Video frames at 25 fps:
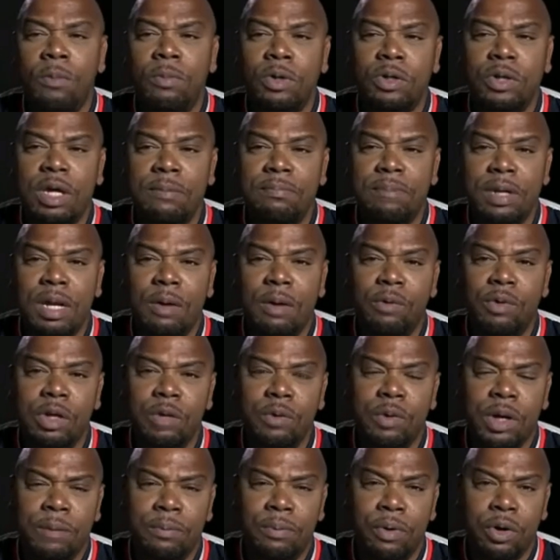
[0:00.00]
almost get beat up when you
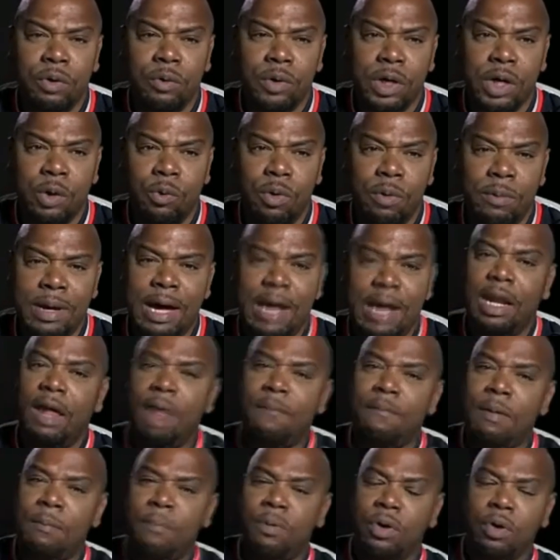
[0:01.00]
with a Puerto Rican woman? I
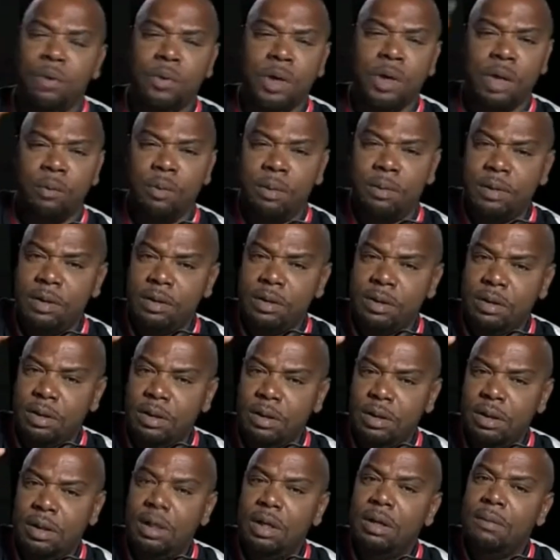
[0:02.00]
love my Puerto Rican women,
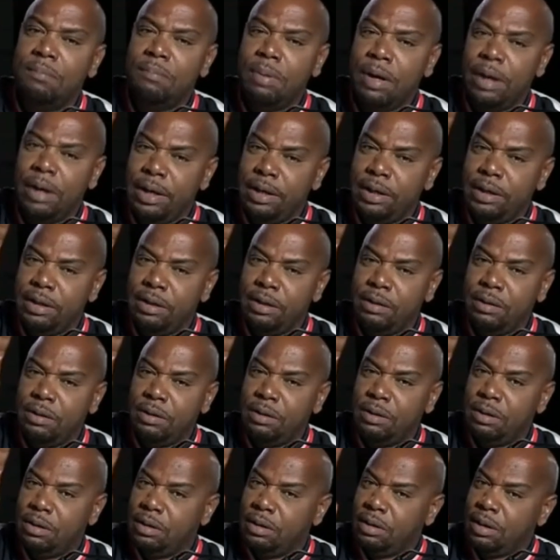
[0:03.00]
but
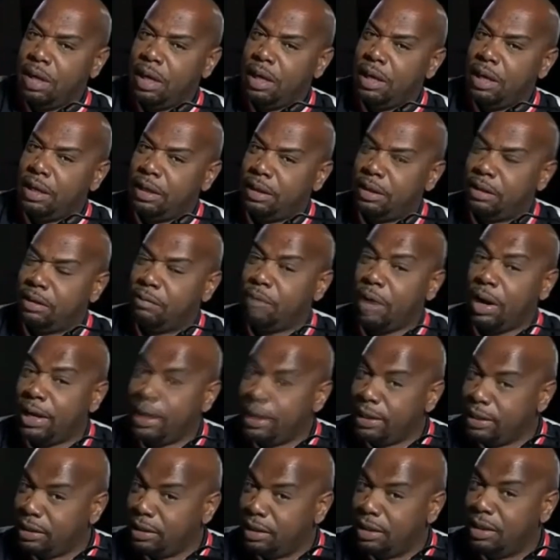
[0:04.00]
hey,
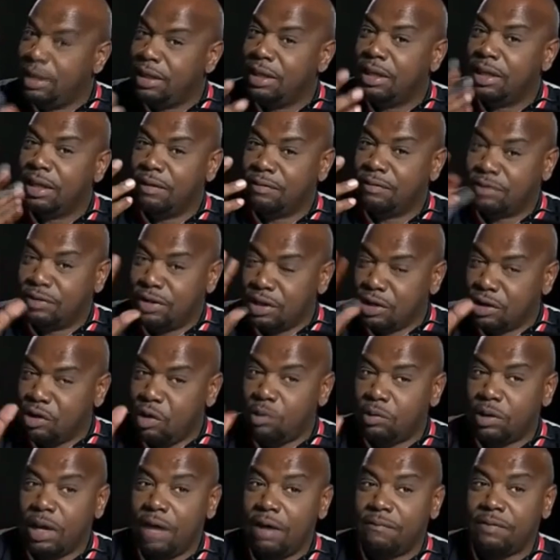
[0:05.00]
right? If shit
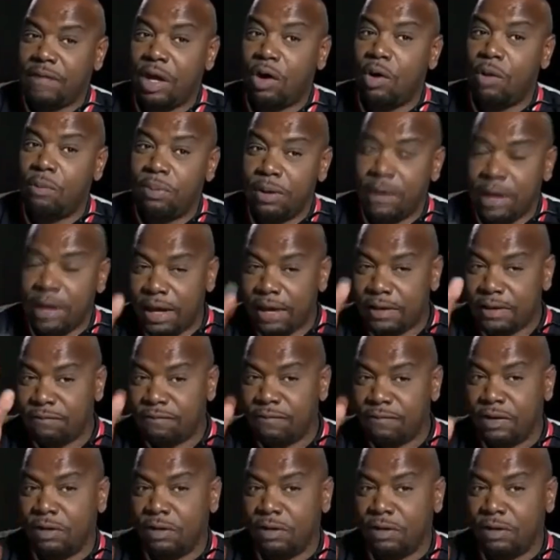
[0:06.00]
go left, they're gonna put hands and